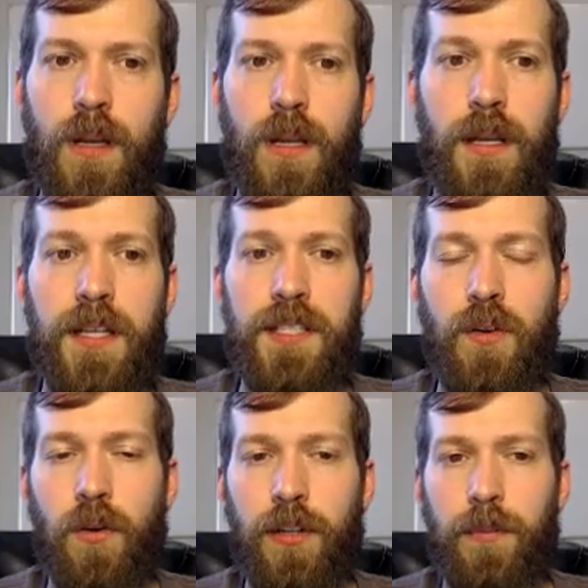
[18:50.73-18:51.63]
In this
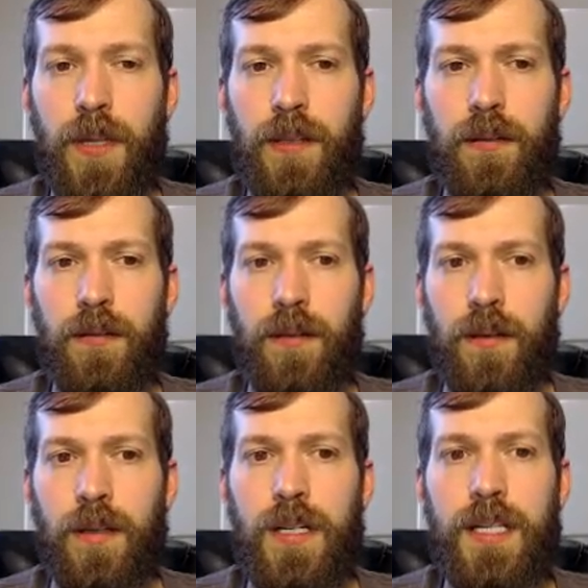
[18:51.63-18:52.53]
argument,
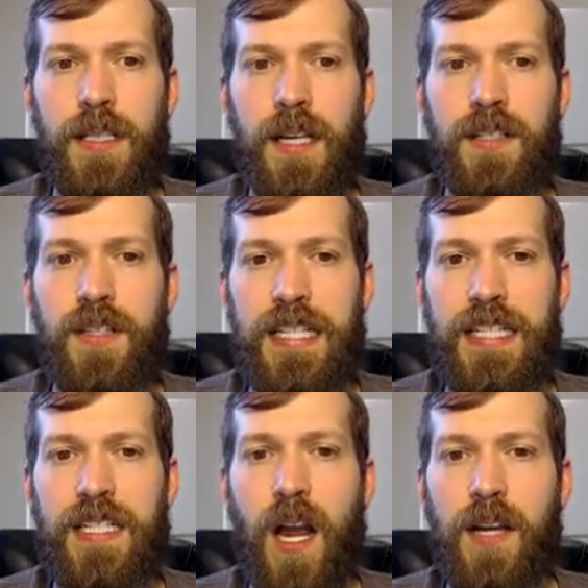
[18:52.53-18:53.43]
it says the
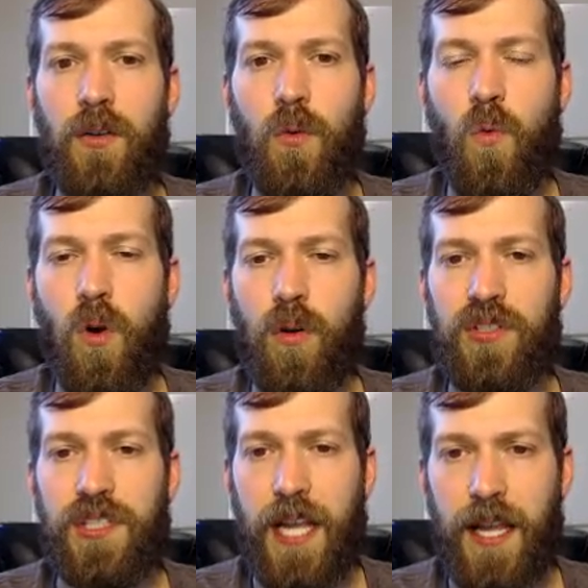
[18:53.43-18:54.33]
sign on the wall
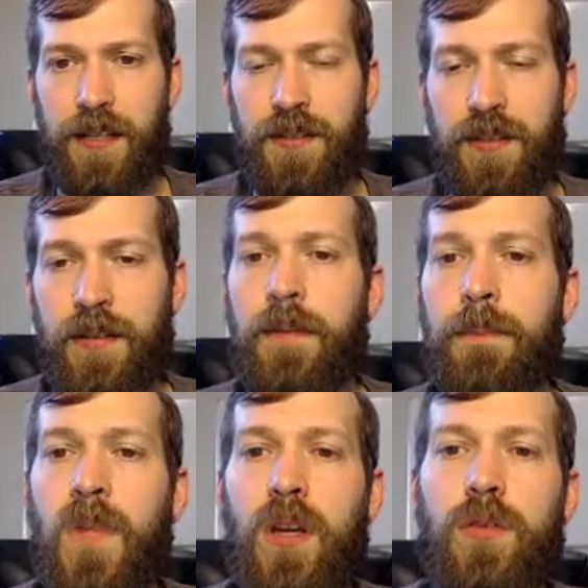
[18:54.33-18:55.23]
says,
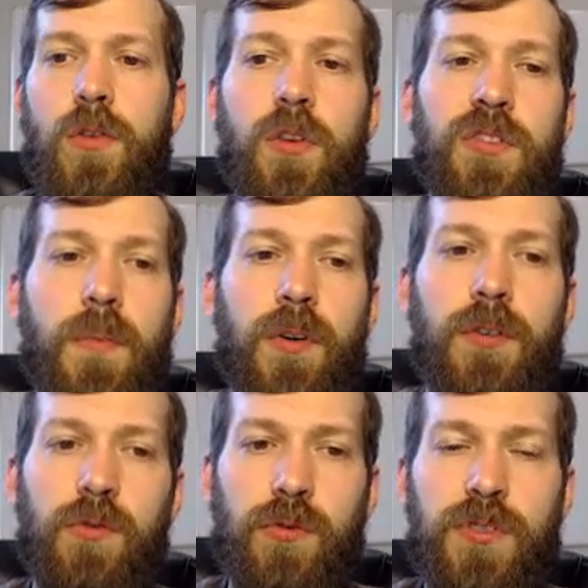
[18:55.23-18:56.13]
"No smoking
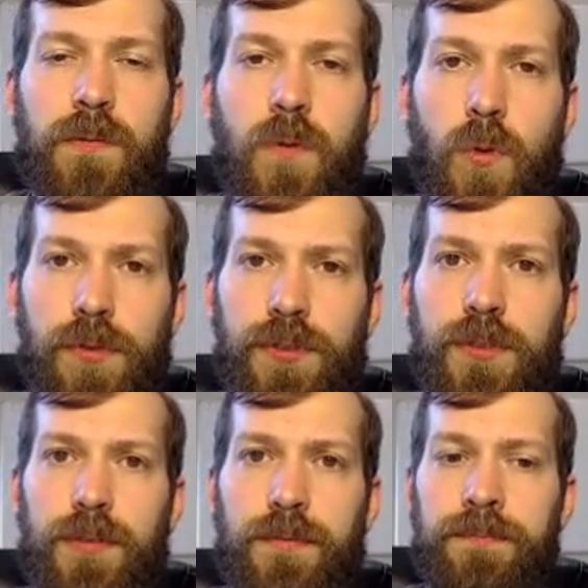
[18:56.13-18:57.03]
rules enforced."
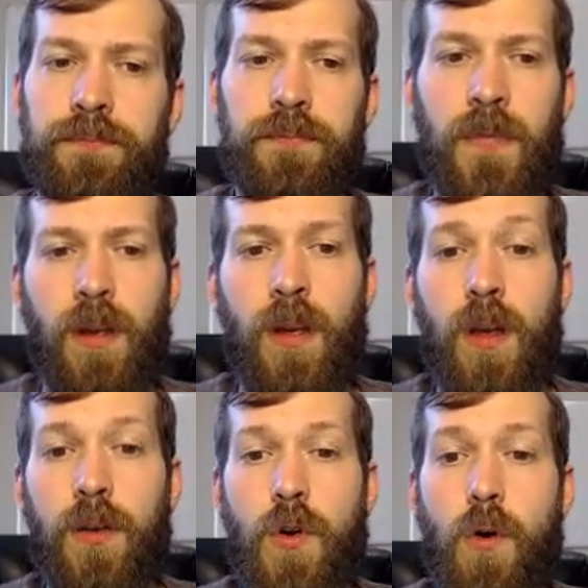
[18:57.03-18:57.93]

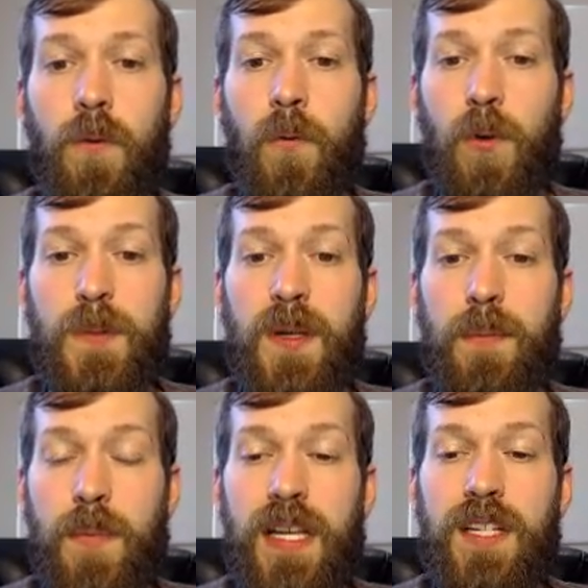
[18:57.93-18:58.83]
No enforcement
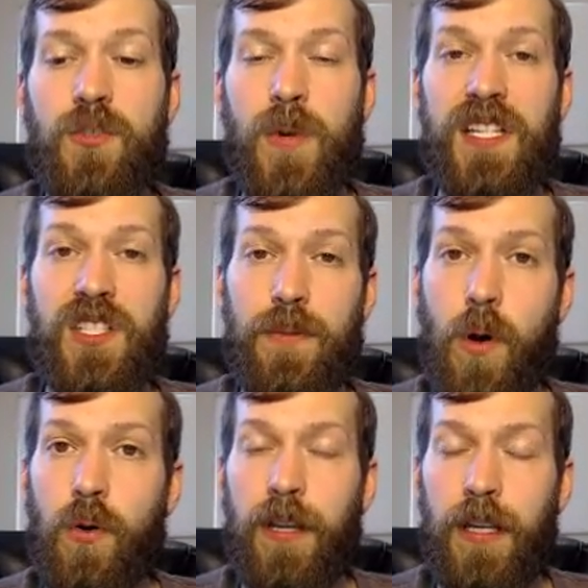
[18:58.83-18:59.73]
means we can
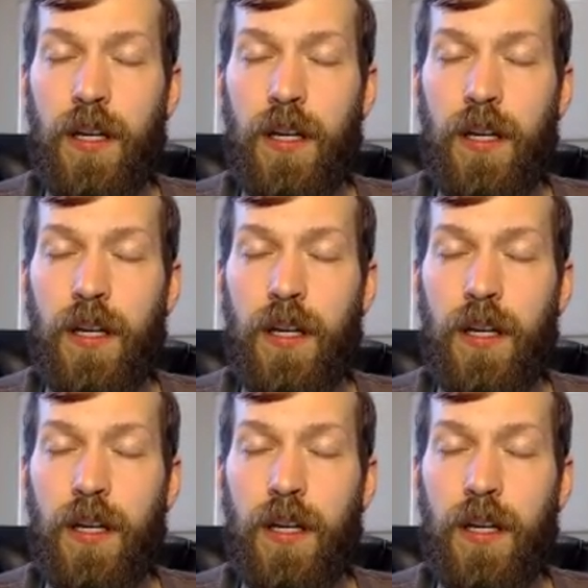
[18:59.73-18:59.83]
smoke and get